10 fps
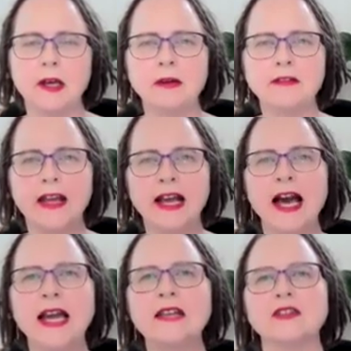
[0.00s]
But if they
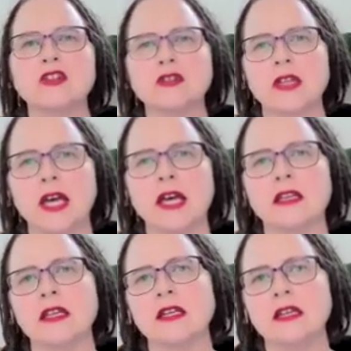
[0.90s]
can't even do that,
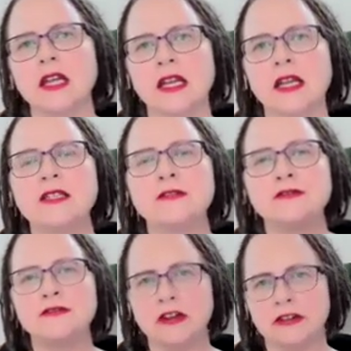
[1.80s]
then, and it's a
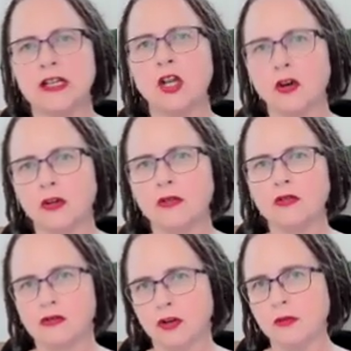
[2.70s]
very low
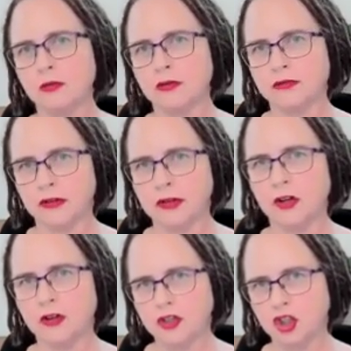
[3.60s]
group or very
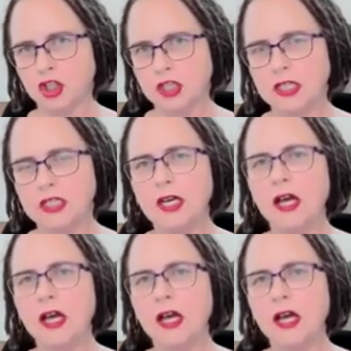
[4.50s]
low student,